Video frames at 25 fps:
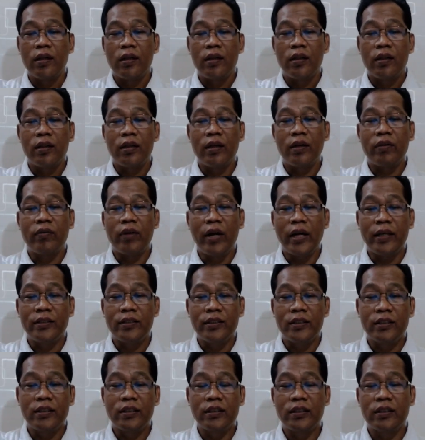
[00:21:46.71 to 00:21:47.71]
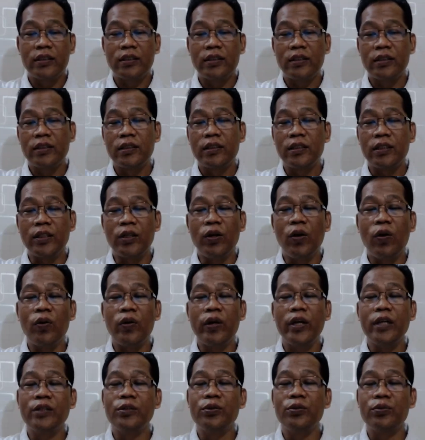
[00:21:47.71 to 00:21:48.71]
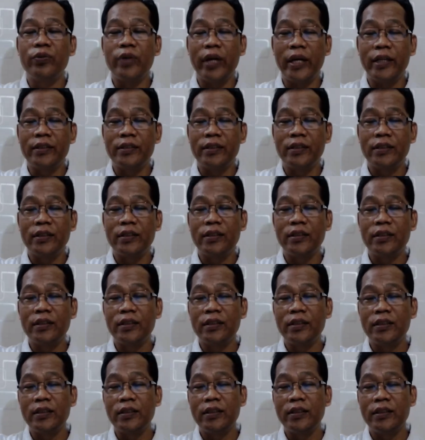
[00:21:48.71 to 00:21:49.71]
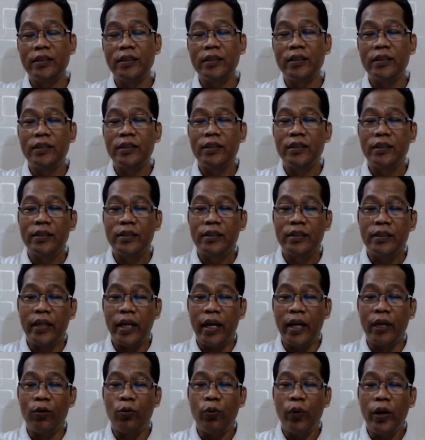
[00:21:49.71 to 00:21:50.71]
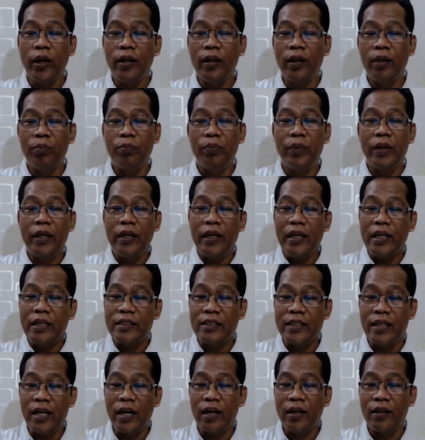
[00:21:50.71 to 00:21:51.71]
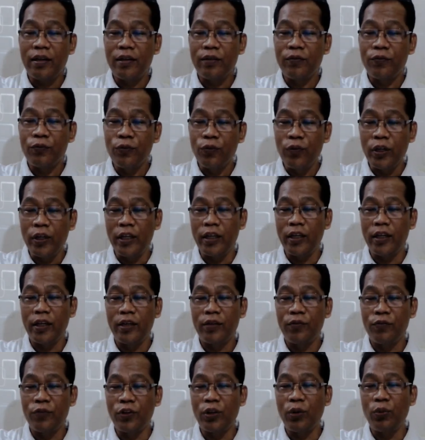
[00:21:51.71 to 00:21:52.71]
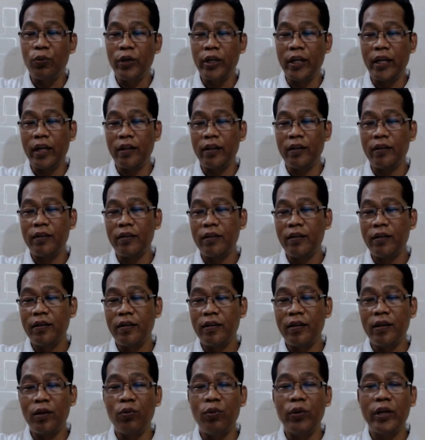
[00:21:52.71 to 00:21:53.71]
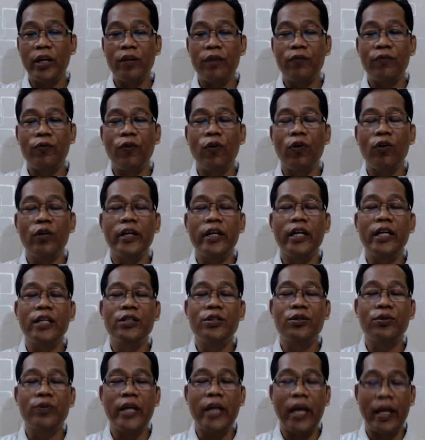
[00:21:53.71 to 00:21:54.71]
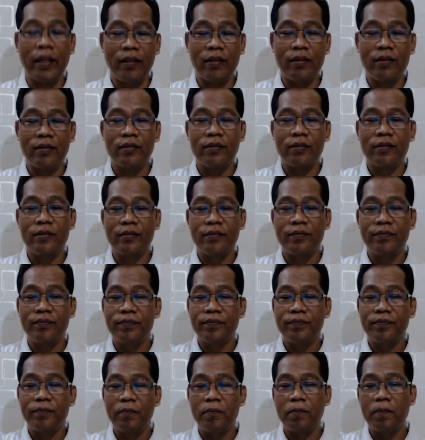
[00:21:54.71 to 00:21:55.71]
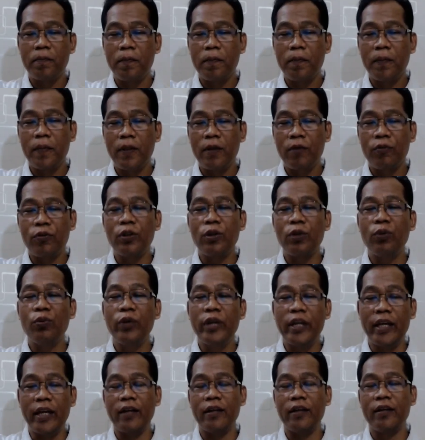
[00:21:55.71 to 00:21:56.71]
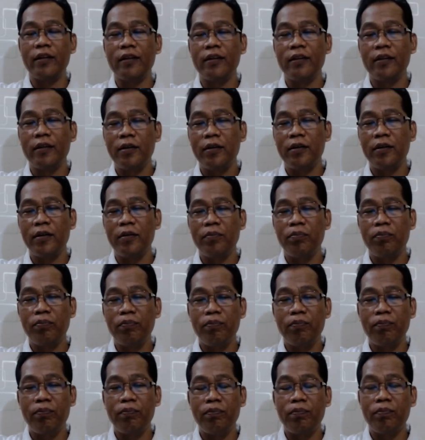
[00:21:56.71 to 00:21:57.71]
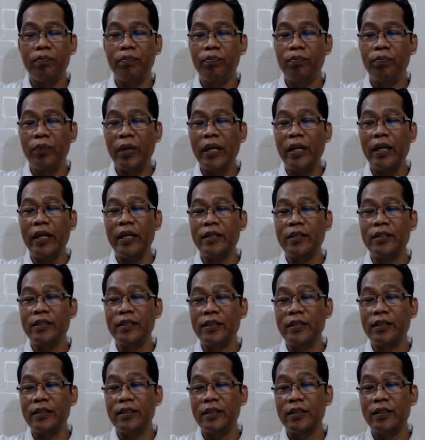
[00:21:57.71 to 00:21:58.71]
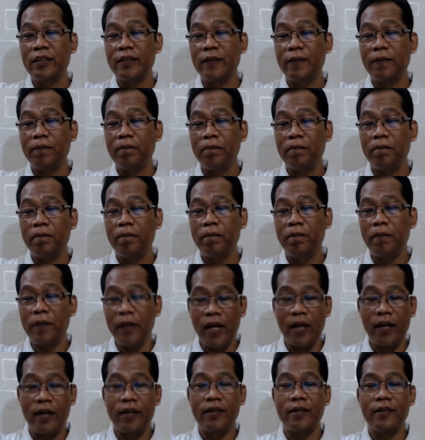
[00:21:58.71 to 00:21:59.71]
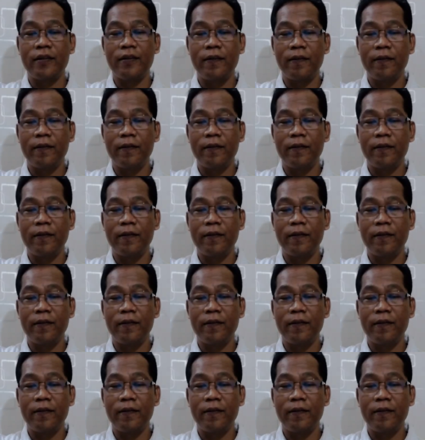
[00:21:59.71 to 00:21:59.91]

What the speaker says: The righteous go into rest. And when the pit is dug fully for the wicked fall into death. For the wicked, pit is dug.